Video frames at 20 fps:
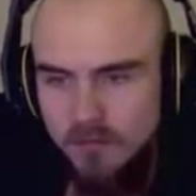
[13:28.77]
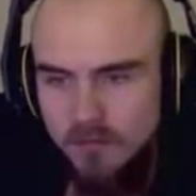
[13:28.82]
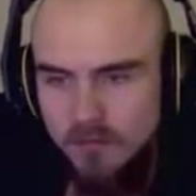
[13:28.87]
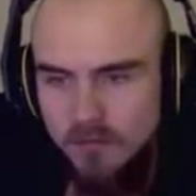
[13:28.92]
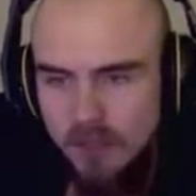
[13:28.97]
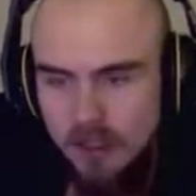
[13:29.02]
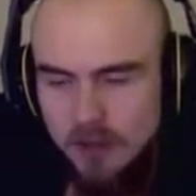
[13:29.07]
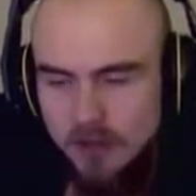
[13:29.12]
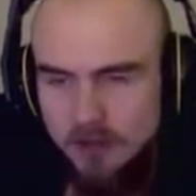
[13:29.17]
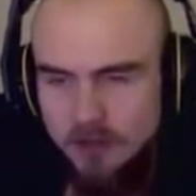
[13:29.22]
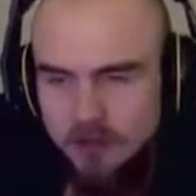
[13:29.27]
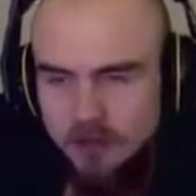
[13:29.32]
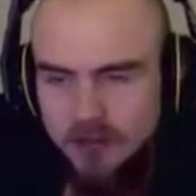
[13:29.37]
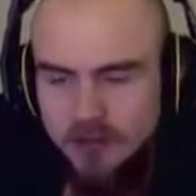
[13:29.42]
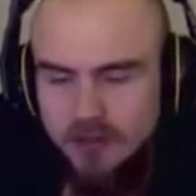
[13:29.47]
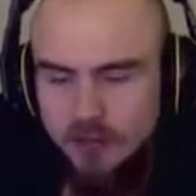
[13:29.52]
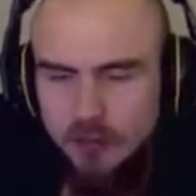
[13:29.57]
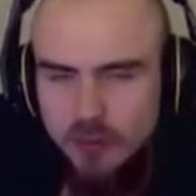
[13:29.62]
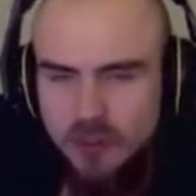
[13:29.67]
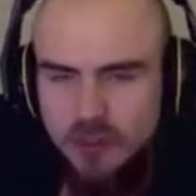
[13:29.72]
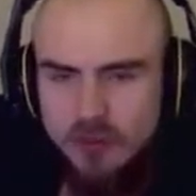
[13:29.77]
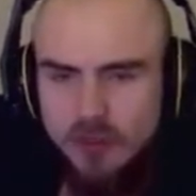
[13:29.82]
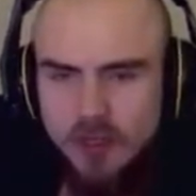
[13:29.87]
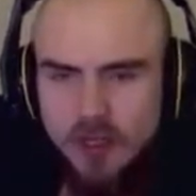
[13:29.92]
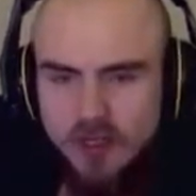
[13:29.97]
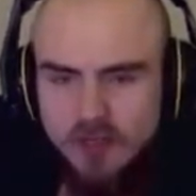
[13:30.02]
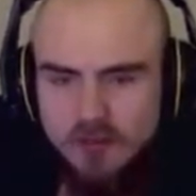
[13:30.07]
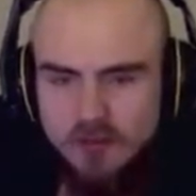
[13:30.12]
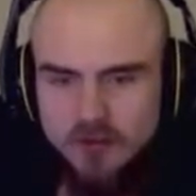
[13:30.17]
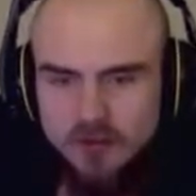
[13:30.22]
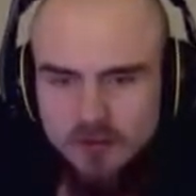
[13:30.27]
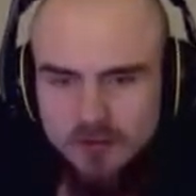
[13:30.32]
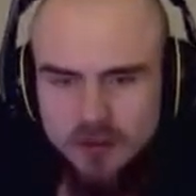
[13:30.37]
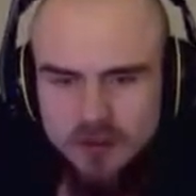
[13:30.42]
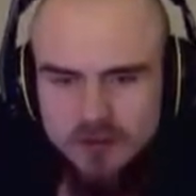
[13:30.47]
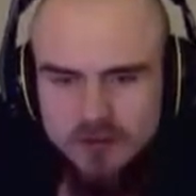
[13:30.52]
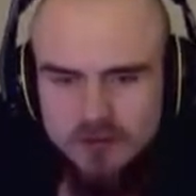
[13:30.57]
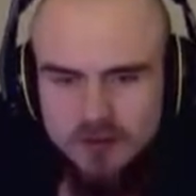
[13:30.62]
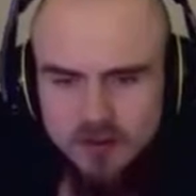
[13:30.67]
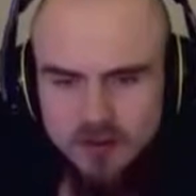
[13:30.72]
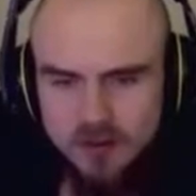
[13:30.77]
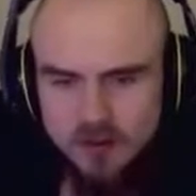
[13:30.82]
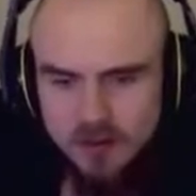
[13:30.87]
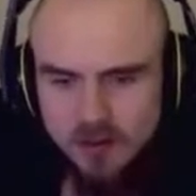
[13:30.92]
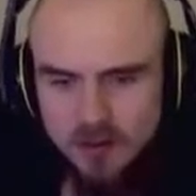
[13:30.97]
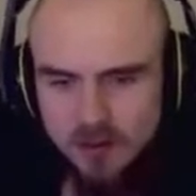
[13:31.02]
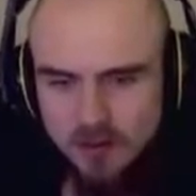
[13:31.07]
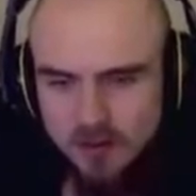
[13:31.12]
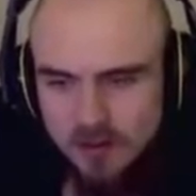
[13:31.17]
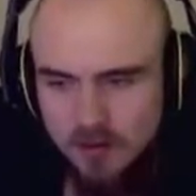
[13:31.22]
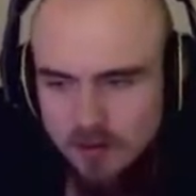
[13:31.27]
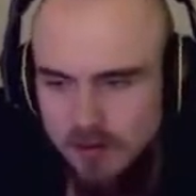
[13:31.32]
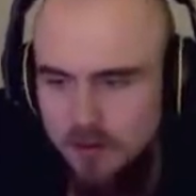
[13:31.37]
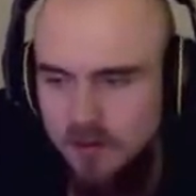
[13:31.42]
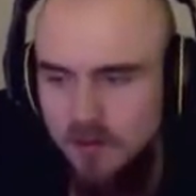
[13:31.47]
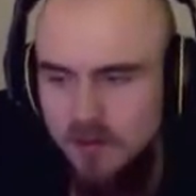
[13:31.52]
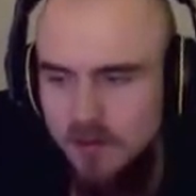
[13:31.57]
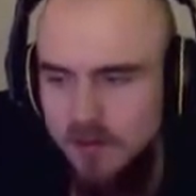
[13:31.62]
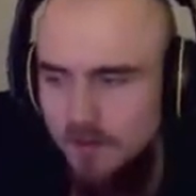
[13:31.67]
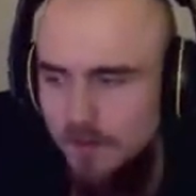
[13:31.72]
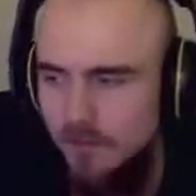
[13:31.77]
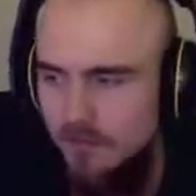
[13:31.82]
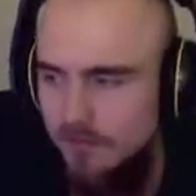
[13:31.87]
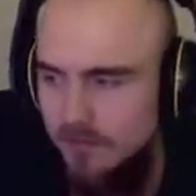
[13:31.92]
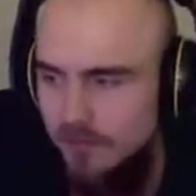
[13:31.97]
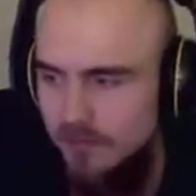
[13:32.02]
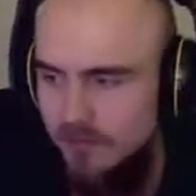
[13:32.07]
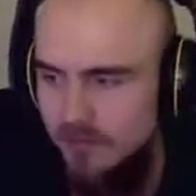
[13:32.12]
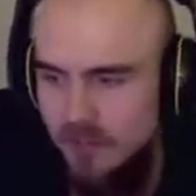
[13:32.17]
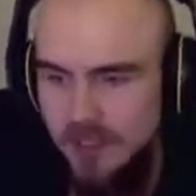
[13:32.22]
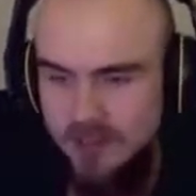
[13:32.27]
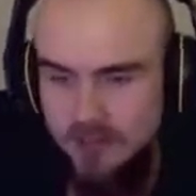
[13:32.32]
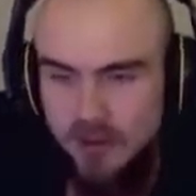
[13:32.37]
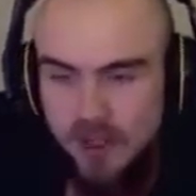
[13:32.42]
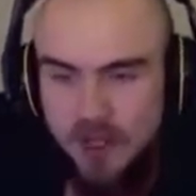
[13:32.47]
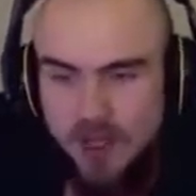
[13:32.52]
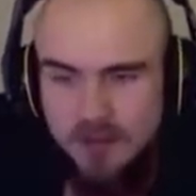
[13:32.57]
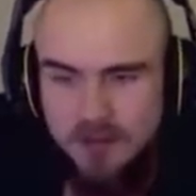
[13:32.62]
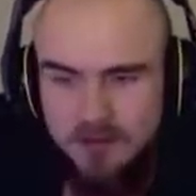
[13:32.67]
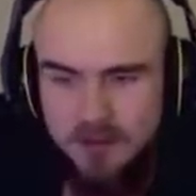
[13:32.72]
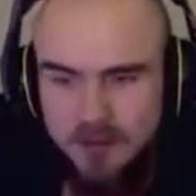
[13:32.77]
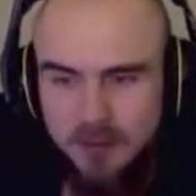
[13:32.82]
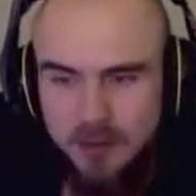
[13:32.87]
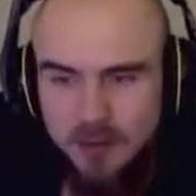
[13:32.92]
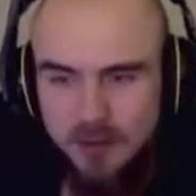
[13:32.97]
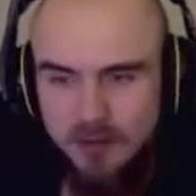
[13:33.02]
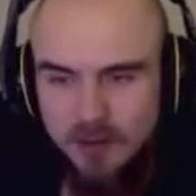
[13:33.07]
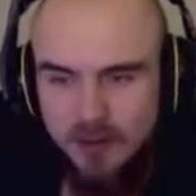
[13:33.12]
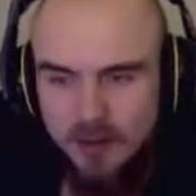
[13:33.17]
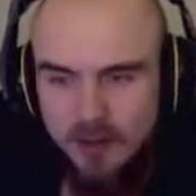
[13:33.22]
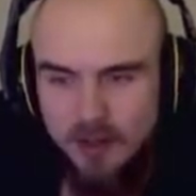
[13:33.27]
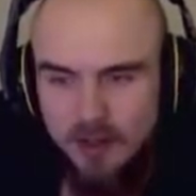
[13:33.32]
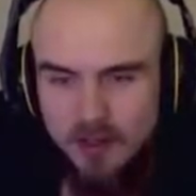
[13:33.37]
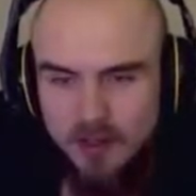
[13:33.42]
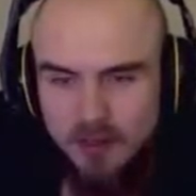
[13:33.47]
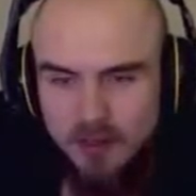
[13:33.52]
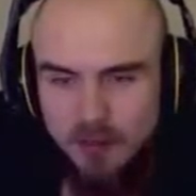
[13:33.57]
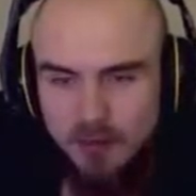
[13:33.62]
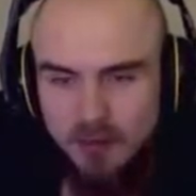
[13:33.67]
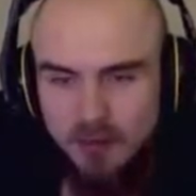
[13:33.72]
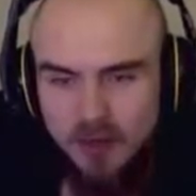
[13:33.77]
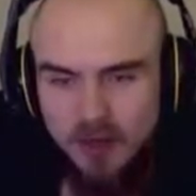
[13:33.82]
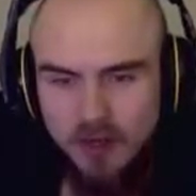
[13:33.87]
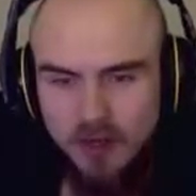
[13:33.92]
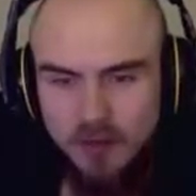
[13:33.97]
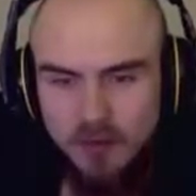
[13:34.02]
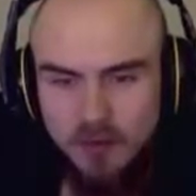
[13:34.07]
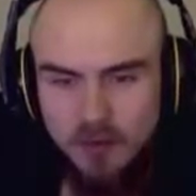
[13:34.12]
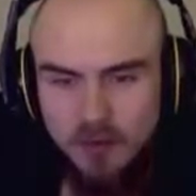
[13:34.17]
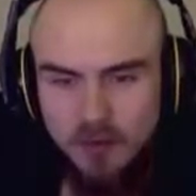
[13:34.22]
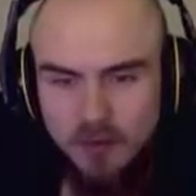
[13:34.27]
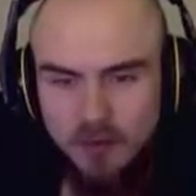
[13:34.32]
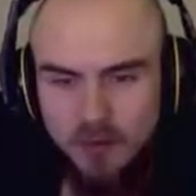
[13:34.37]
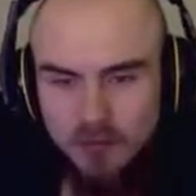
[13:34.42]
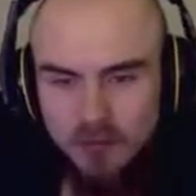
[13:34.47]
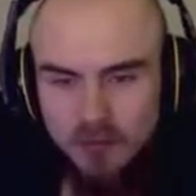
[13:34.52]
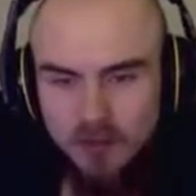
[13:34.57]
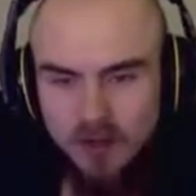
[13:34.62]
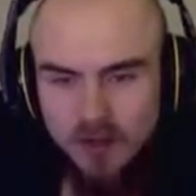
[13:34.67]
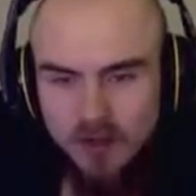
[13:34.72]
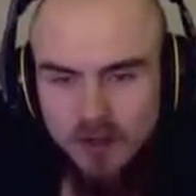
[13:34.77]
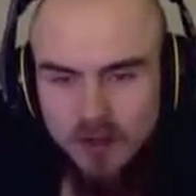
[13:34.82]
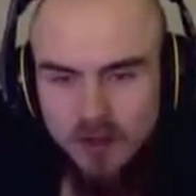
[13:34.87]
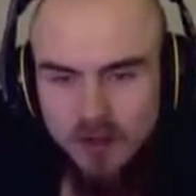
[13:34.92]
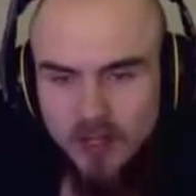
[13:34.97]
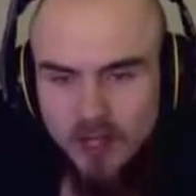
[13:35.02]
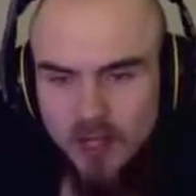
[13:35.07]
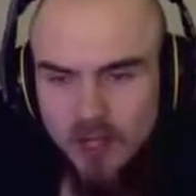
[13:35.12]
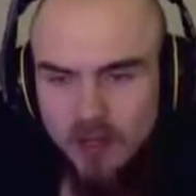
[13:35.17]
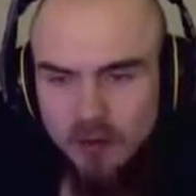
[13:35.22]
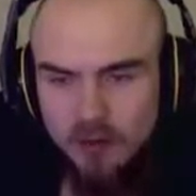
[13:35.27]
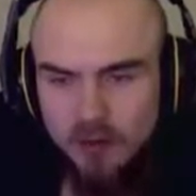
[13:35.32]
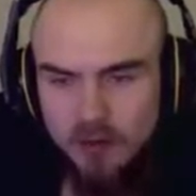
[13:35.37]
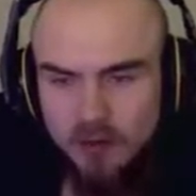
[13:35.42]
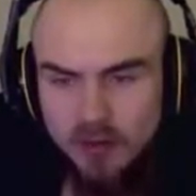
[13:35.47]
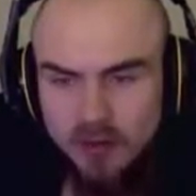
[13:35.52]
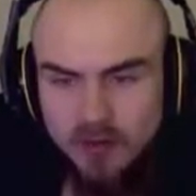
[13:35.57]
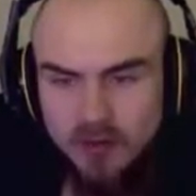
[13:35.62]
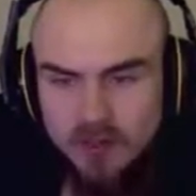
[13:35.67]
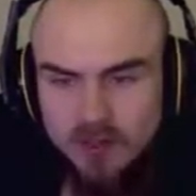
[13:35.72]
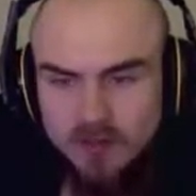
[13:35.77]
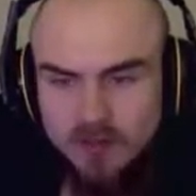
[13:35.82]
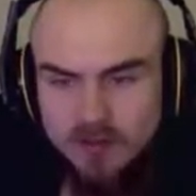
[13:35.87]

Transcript: And those guys didn't want to die for some reason. That's what happens when you don't bring out a decent